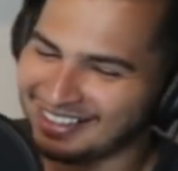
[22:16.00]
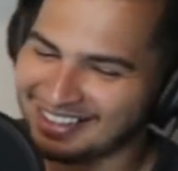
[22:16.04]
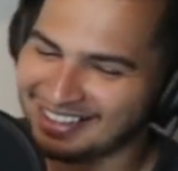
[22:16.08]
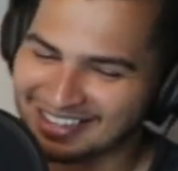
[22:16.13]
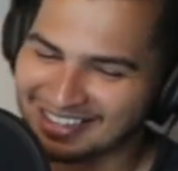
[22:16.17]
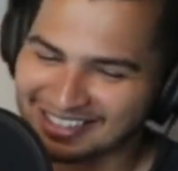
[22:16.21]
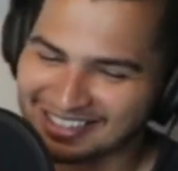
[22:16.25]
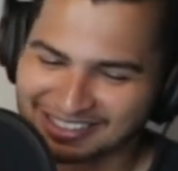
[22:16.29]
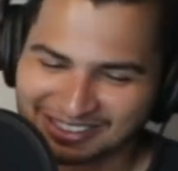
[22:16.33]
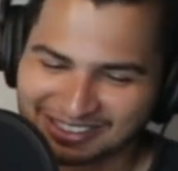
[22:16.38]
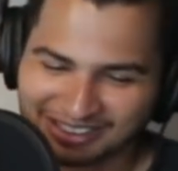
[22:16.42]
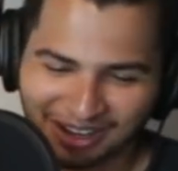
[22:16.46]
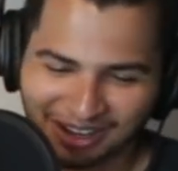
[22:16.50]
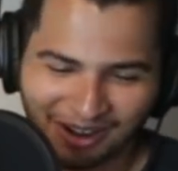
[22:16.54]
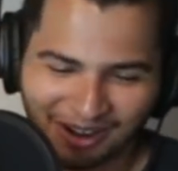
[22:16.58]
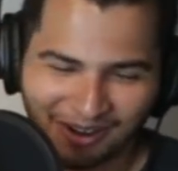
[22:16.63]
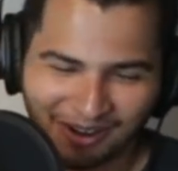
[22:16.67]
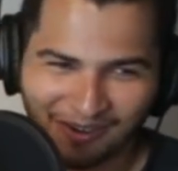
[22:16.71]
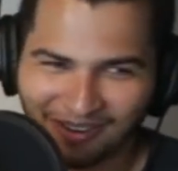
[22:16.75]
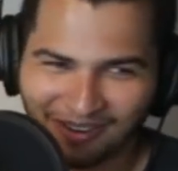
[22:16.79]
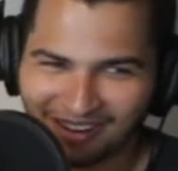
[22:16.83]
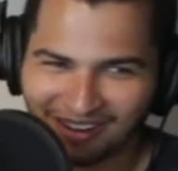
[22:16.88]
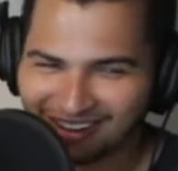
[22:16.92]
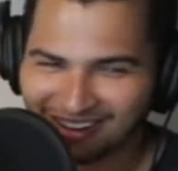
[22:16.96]

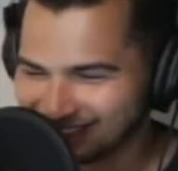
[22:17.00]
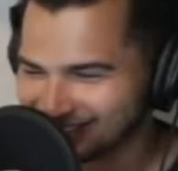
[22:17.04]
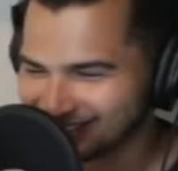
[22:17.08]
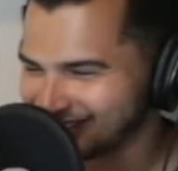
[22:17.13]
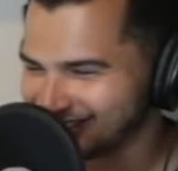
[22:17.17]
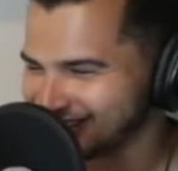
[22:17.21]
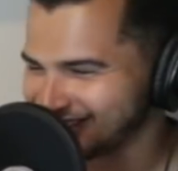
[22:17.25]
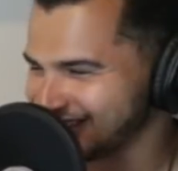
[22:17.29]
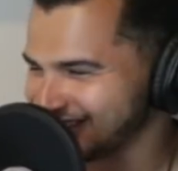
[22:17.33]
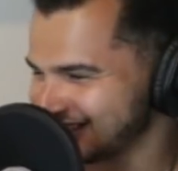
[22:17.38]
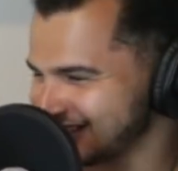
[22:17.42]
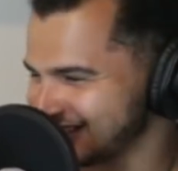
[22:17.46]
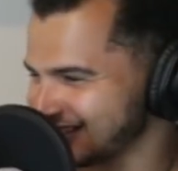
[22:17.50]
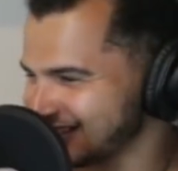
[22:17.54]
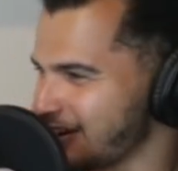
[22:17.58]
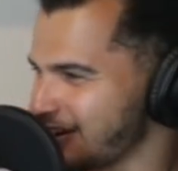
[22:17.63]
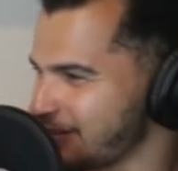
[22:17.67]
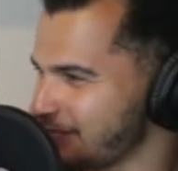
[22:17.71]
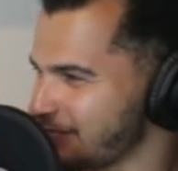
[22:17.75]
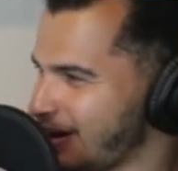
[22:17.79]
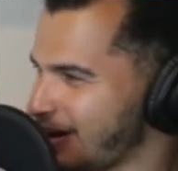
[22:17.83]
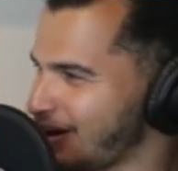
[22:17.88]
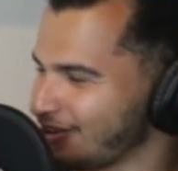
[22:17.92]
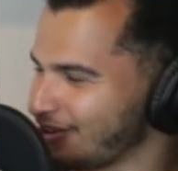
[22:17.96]
So this is the kind
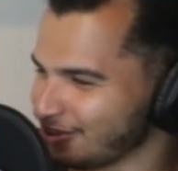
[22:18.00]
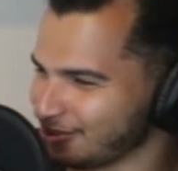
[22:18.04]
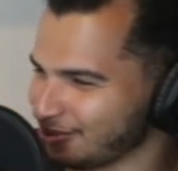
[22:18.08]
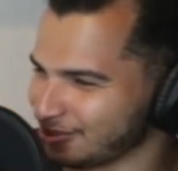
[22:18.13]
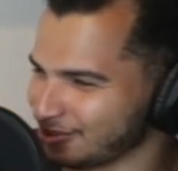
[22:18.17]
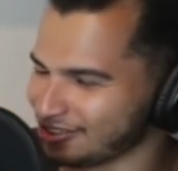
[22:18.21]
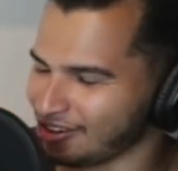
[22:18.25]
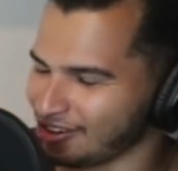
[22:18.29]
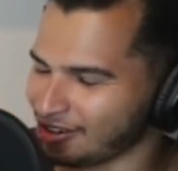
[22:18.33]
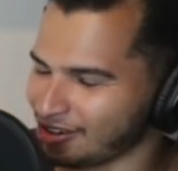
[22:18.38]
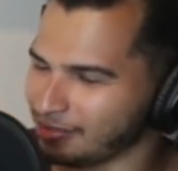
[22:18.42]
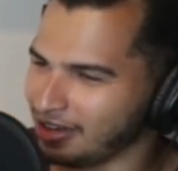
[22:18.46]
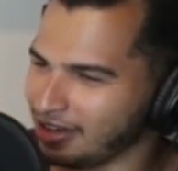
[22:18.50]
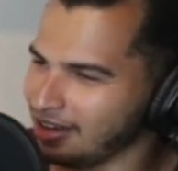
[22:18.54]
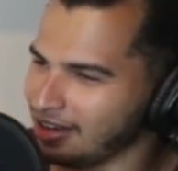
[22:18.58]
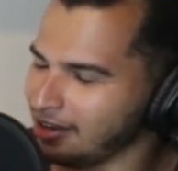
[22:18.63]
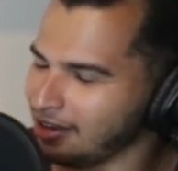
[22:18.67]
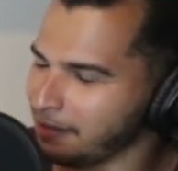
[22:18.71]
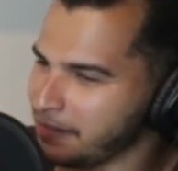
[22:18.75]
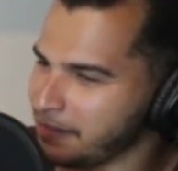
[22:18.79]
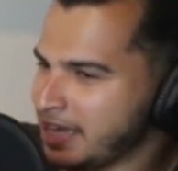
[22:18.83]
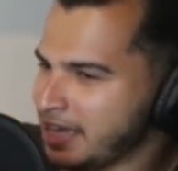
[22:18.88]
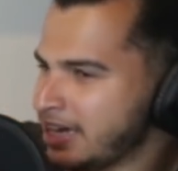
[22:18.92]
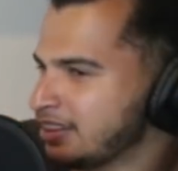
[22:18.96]
of power that we're talking about.
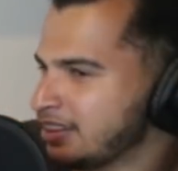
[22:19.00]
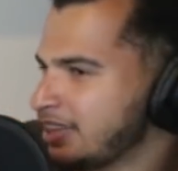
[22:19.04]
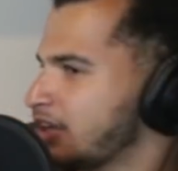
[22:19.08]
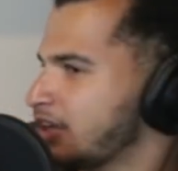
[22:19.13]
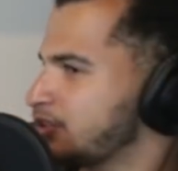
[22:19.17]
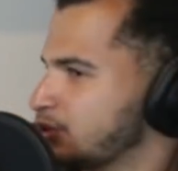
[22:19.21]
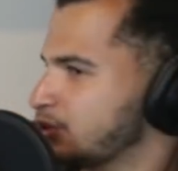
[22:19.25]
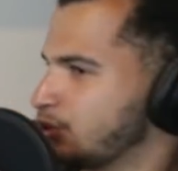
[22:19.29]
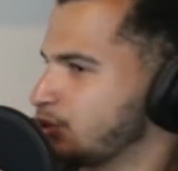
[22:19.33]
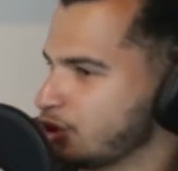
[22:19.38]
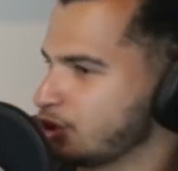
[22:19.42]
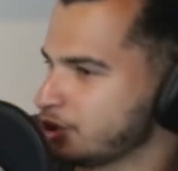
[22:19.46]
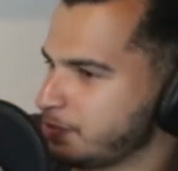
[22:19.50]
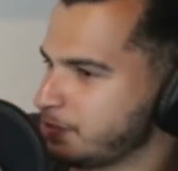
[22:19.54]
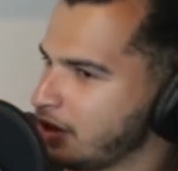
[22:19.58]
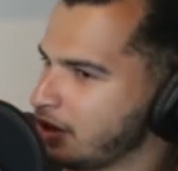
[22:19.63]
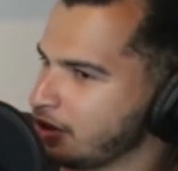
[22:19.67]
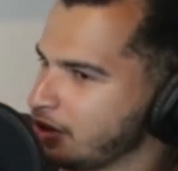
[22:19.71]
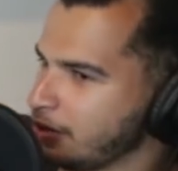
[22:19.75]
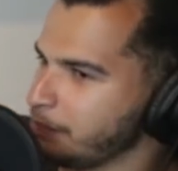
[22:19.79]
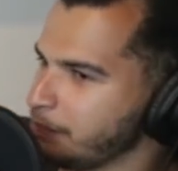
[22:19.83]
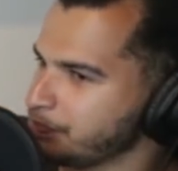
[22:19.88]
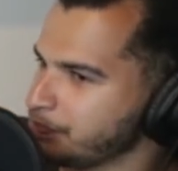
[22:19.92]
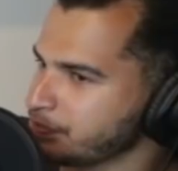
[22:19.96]
And 1,000
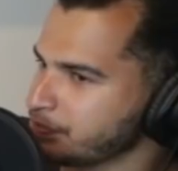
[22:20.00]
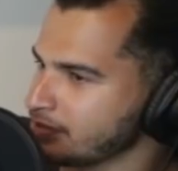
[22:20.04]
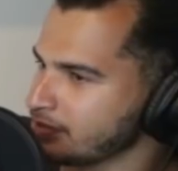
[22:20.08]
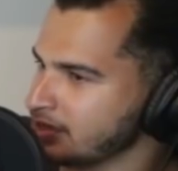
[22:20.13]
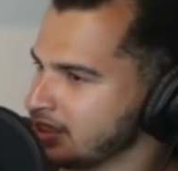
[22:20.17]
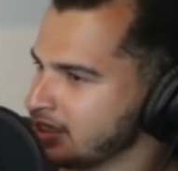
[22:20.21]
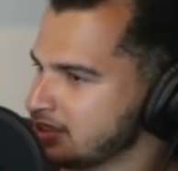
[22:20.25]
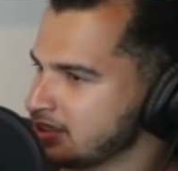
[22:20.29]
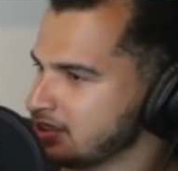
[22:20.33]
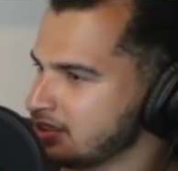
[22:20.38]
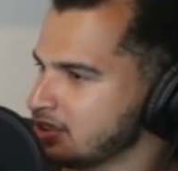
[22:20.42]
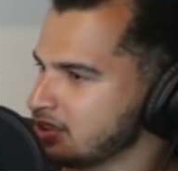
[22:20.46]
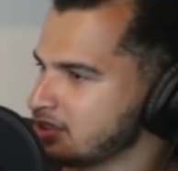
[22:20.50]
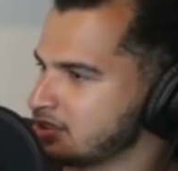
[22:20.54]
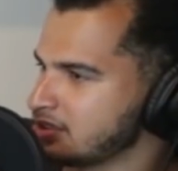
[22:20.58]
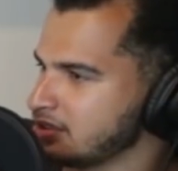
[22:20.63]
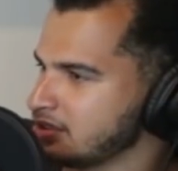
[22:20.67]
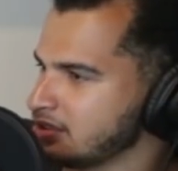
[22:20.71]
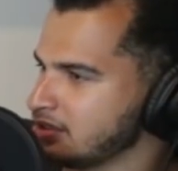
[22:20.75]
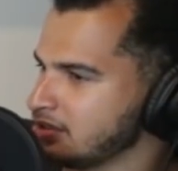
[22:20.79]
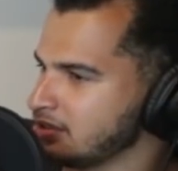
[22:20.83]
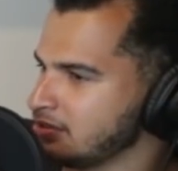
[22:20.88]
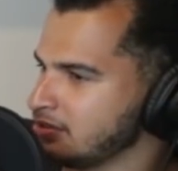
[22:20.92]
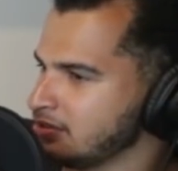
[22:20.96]
horsepower, this
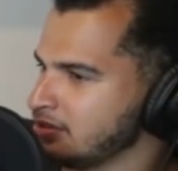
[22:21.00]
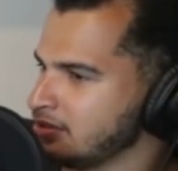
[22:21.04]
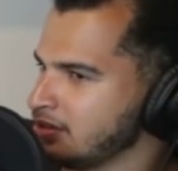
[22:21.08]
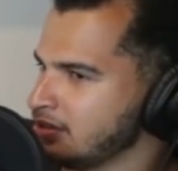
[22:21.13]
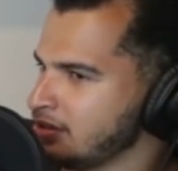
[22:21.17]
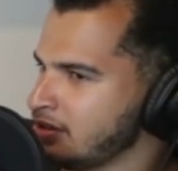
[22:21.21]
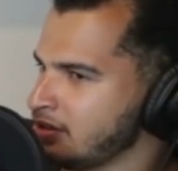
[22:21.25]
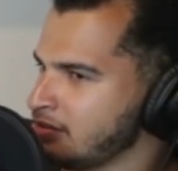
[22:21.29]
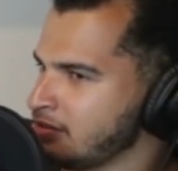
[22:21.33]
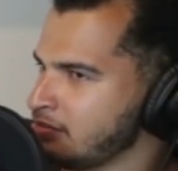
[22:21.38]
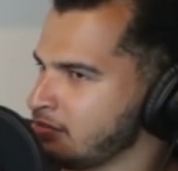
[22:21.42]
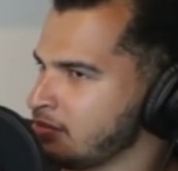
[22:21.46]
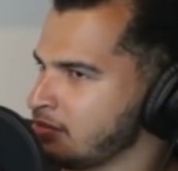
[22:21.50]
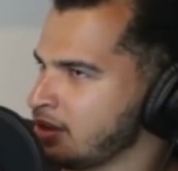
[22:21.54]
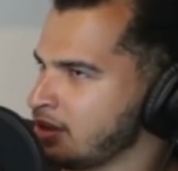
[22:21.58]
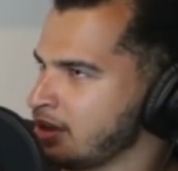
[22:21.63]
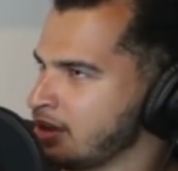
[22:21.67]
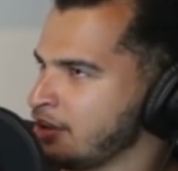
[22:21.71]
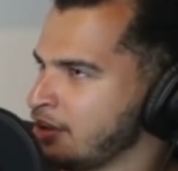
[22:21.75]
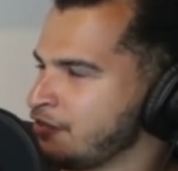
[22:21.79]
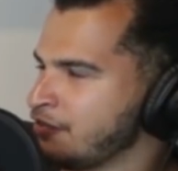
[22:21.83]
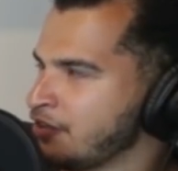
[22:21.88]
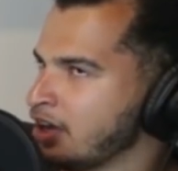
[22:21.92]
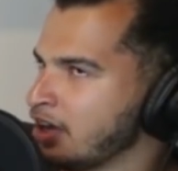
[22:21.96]
is,
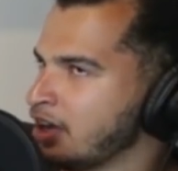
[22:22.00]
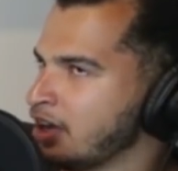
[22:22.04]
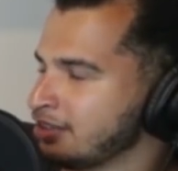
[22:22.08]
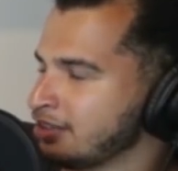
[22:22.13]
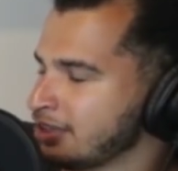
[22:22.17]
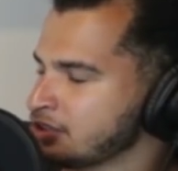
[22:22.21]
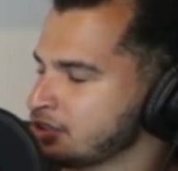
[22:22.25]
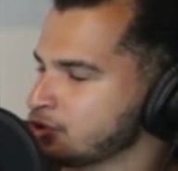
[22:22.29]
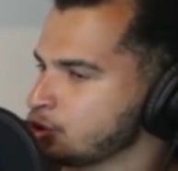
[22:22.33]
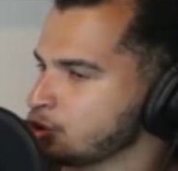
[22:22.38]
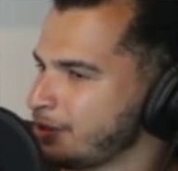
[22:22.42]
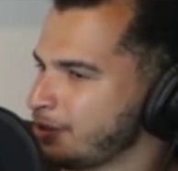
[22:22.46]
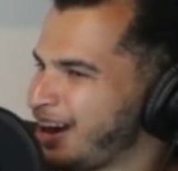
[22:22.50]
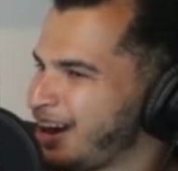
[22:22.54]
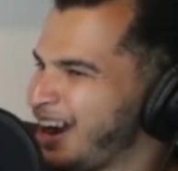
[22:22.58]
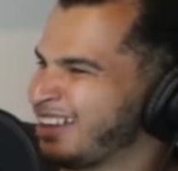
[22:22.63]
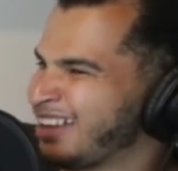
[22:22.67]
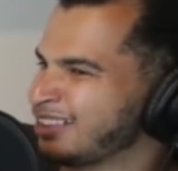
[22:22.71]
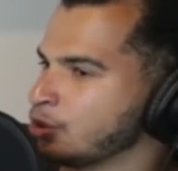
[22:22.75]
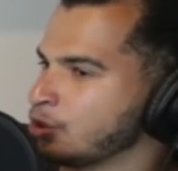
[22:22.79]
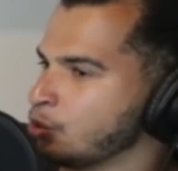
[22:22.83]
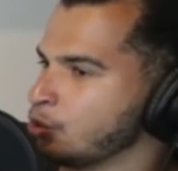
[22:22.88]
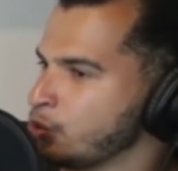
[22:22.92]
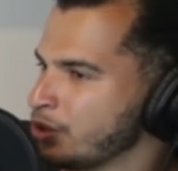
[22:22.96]
if 1,000 horsepower
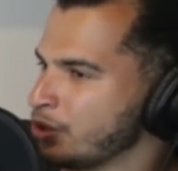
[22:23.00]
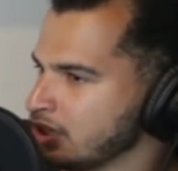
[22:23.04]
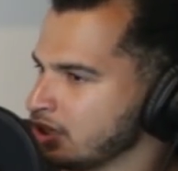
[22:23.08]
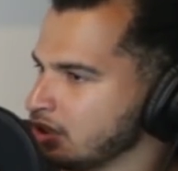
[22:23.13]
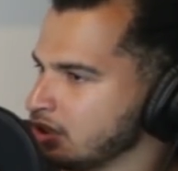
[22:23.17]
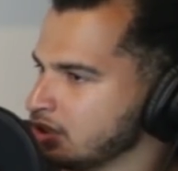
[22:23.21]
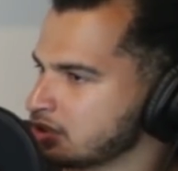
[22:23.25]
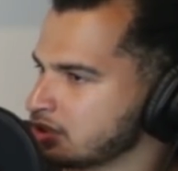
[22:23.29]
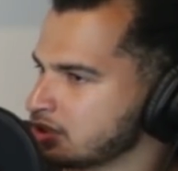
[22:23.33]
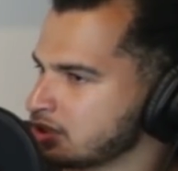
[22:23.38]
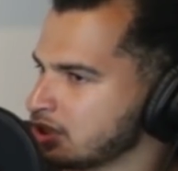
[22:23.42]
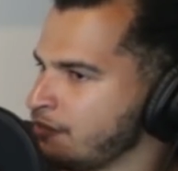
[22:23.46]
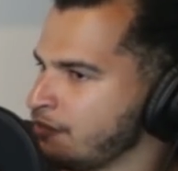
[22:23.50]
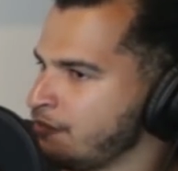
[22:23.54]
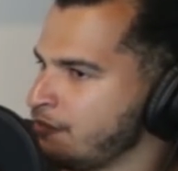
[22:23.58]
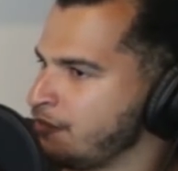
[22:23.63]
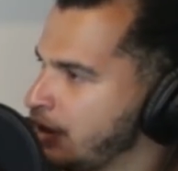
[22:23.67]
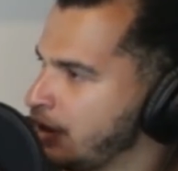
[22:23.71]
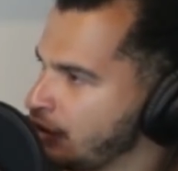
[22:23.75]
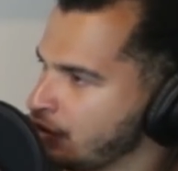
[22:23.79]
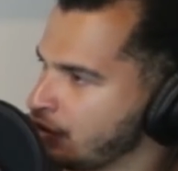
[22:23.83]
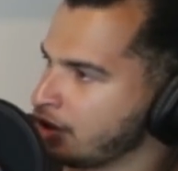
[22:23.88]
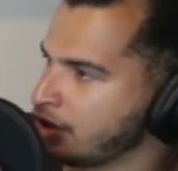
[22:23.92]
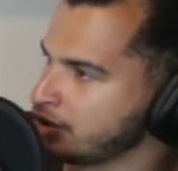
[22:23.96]
at the wheels, a
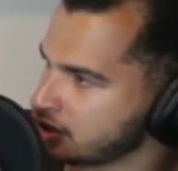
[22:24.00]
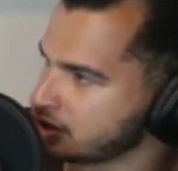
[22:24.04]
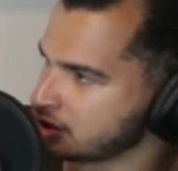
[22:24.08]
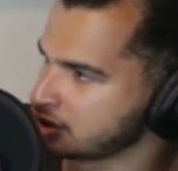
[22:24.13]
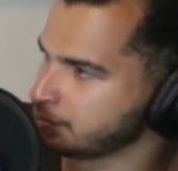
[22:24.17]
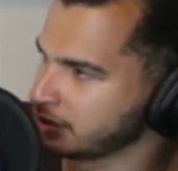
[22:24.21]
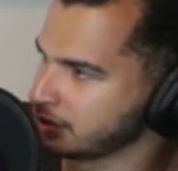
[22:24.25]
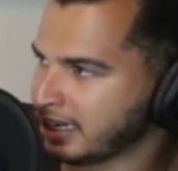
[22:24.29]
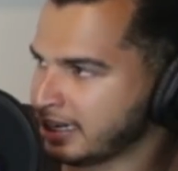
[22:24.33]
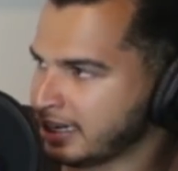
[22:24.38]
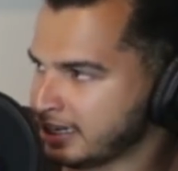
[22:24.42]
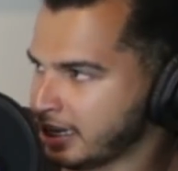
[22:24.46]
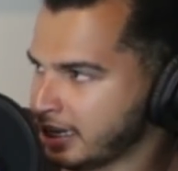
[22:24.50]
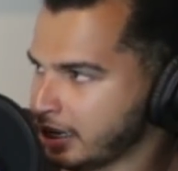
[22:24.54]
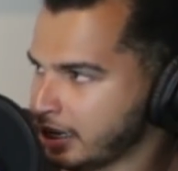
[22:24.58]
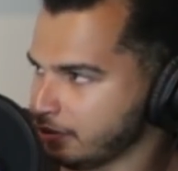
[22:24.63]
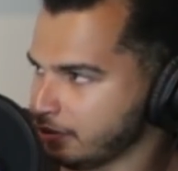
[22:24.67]
Veyron doesn't put that down.